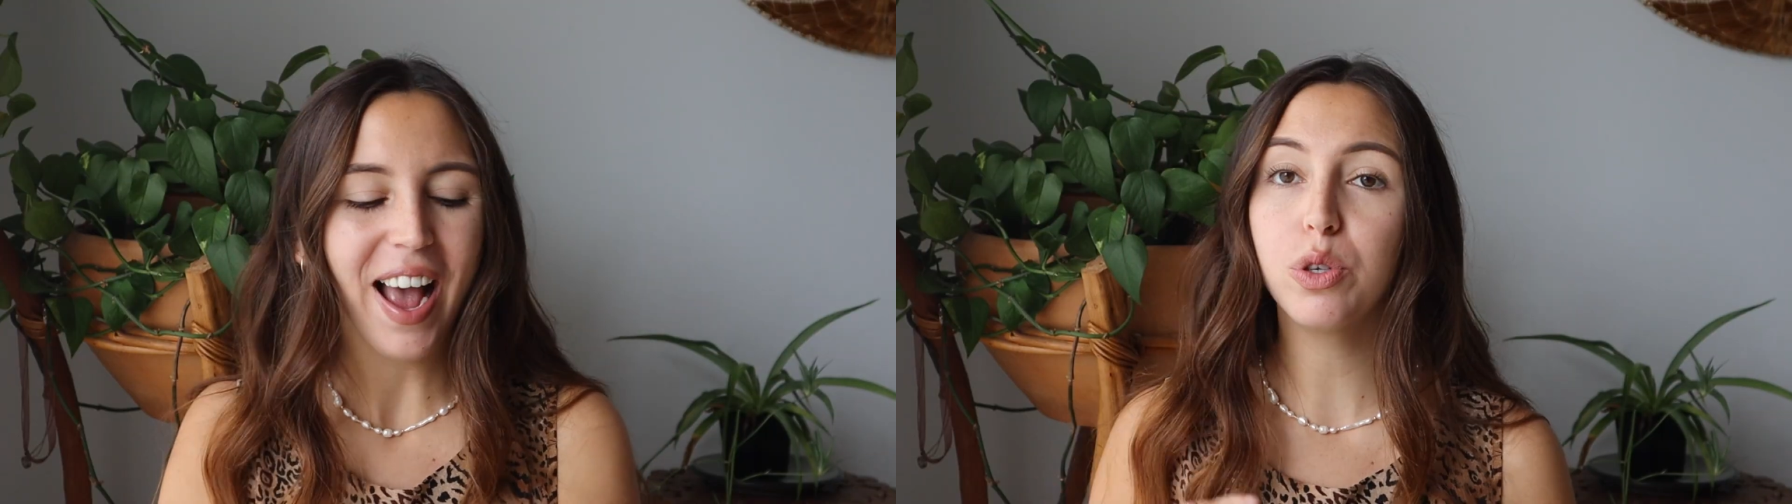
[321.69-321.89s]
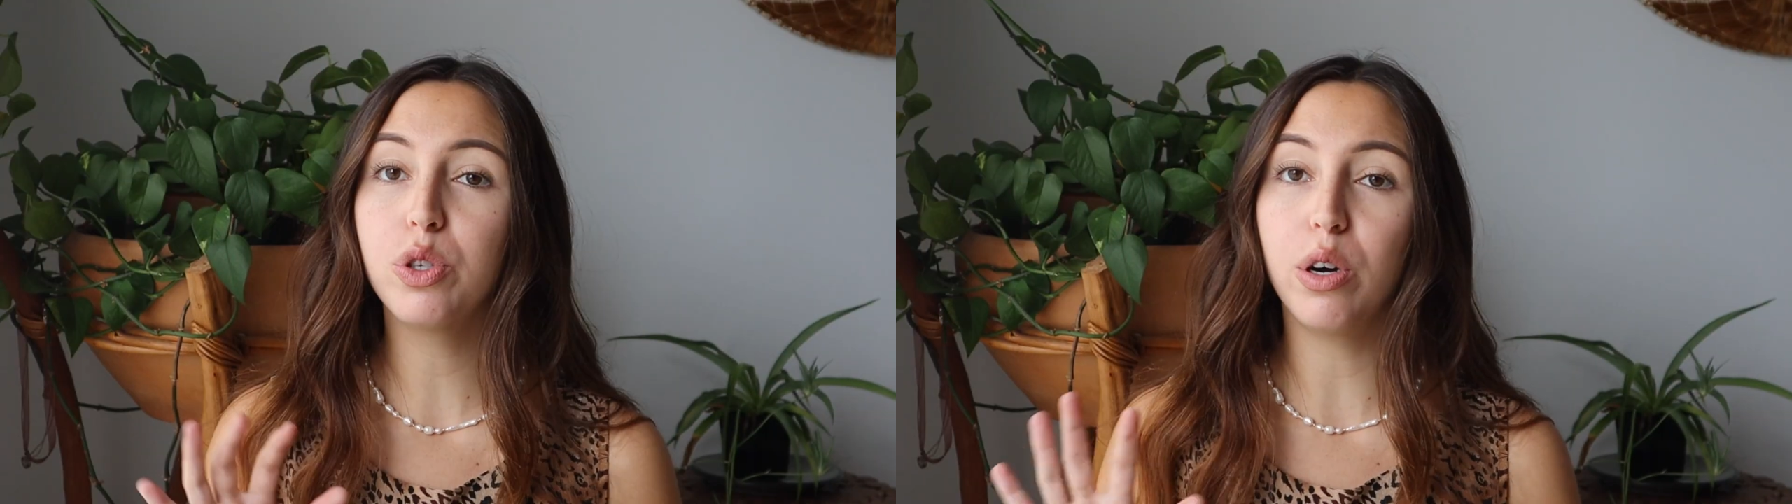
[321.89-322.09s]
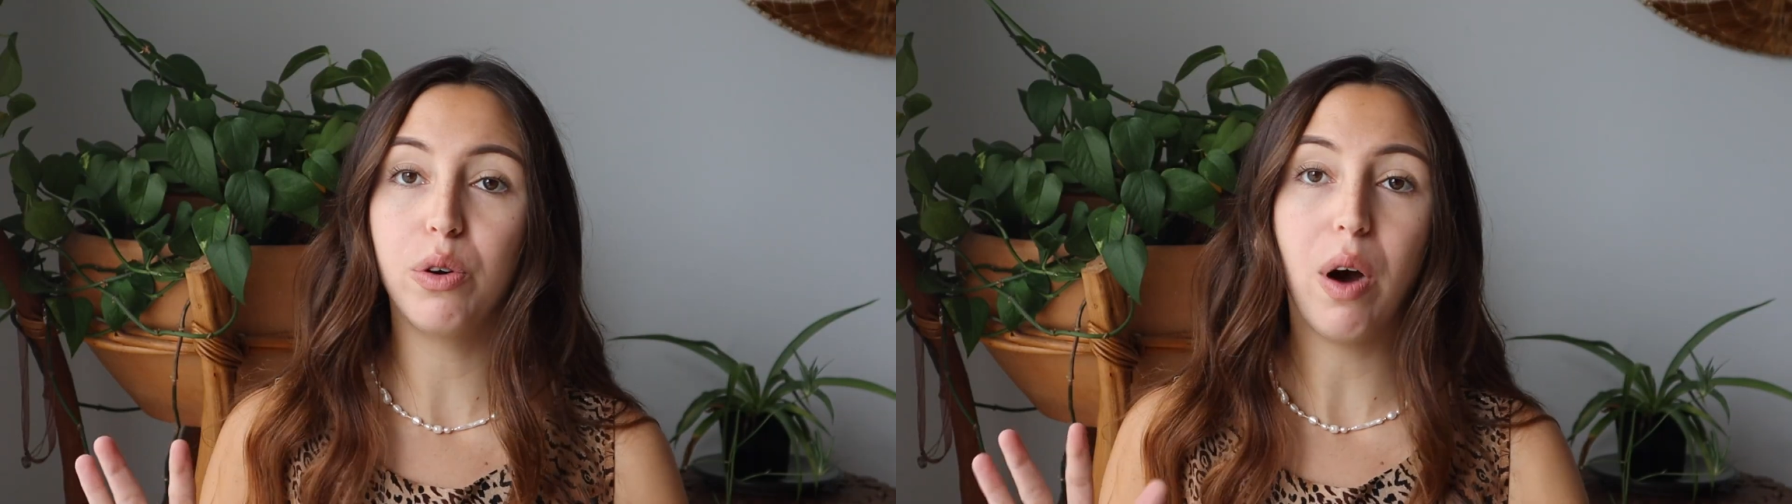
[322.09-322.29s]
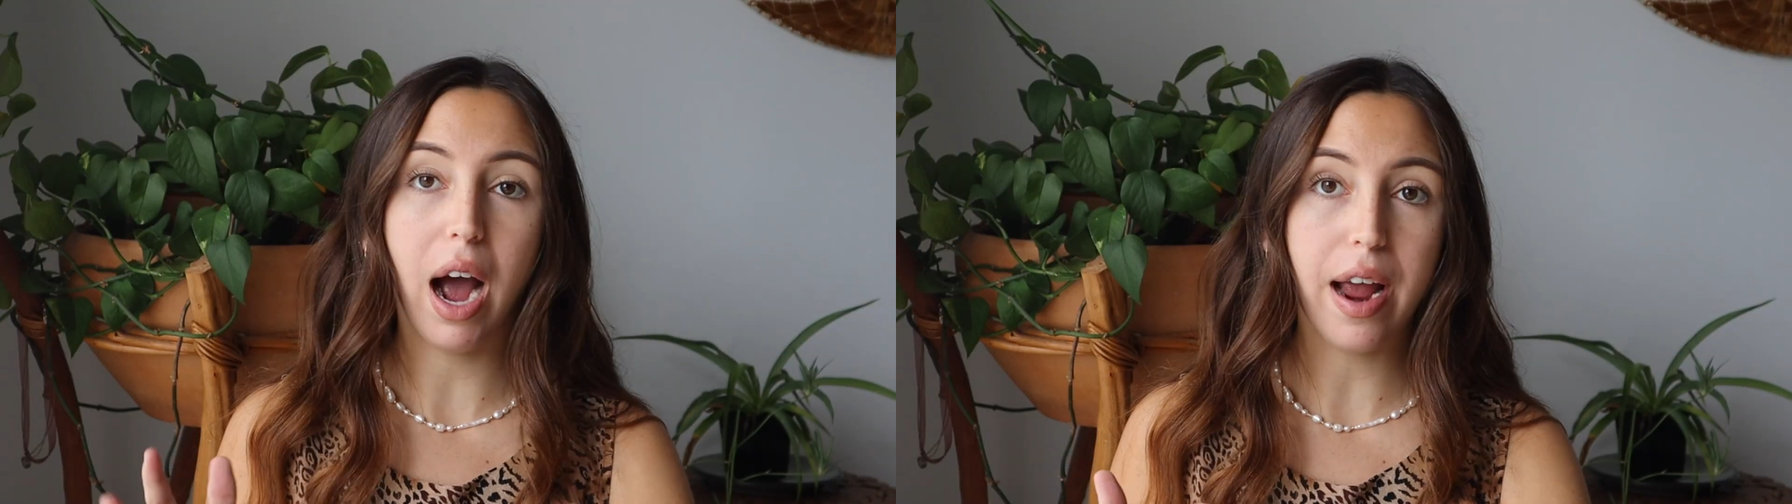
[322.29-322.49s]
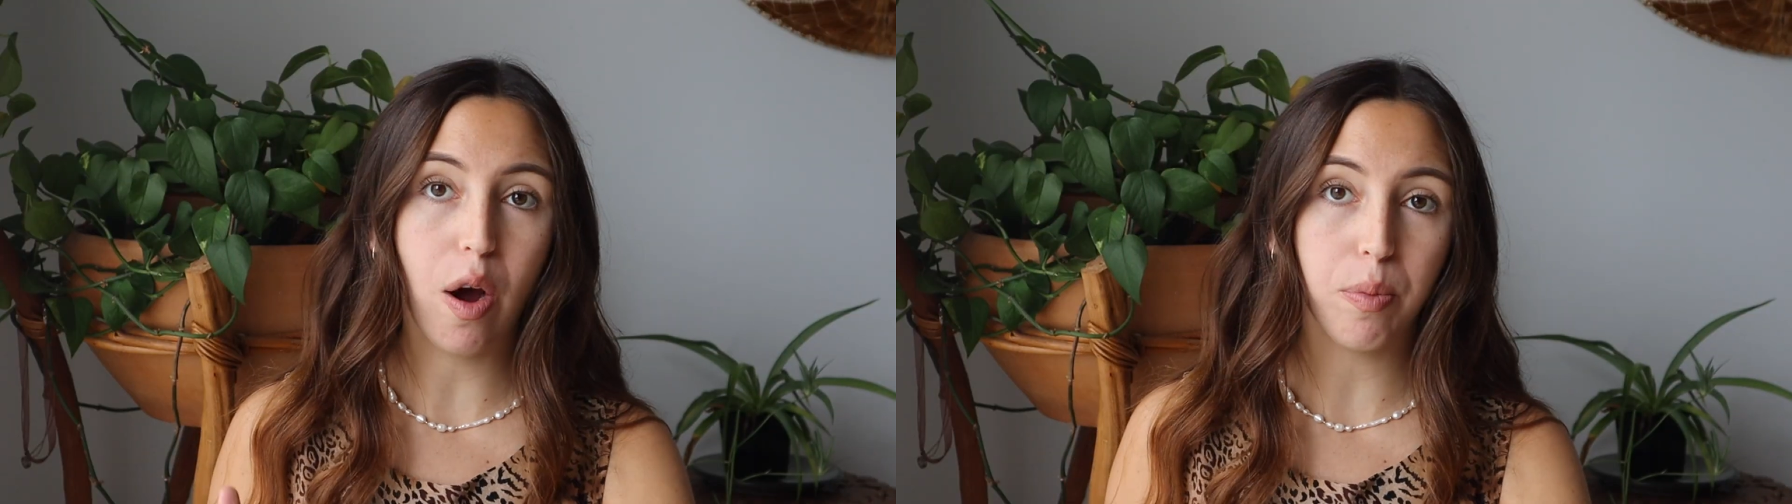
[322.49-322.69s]
So
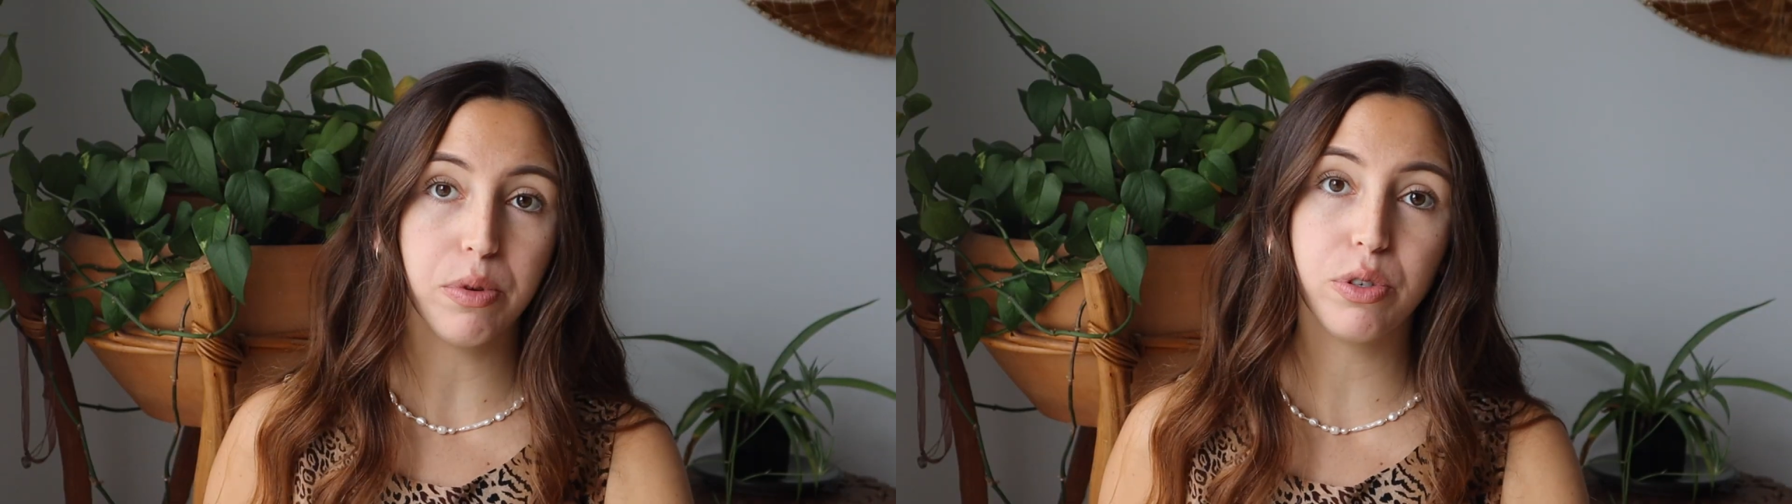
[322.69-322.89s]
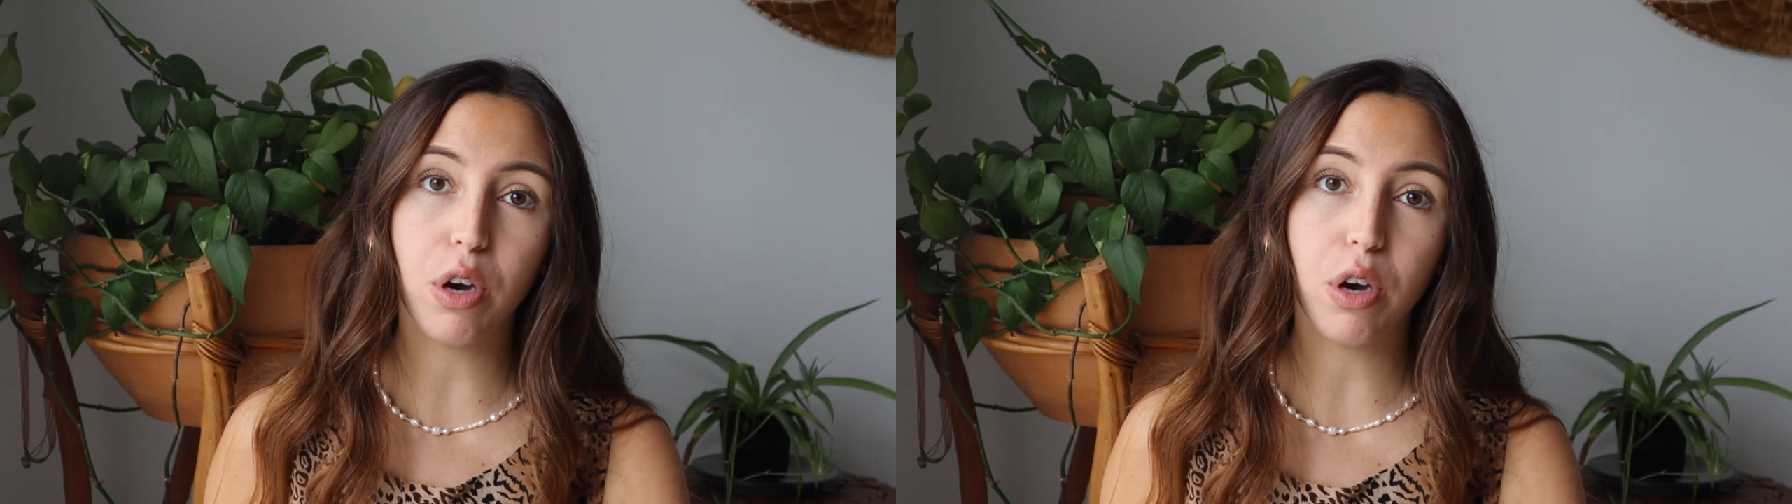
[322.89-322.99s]
I almost